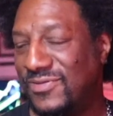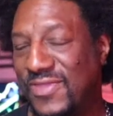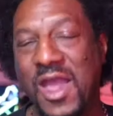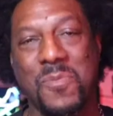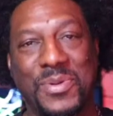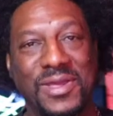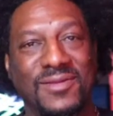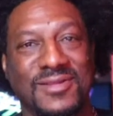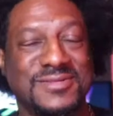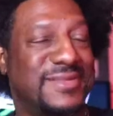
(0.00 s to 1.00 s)
Therapy.
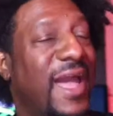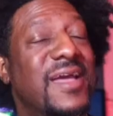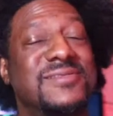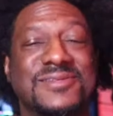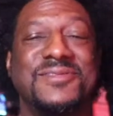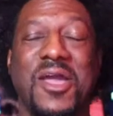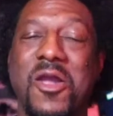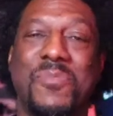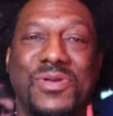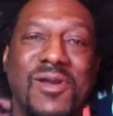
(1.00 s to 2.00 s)
This dance is
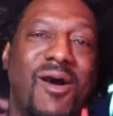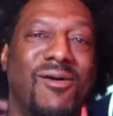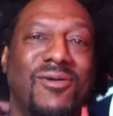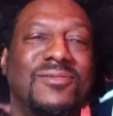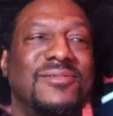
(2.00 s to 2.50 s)
therapy, y'all.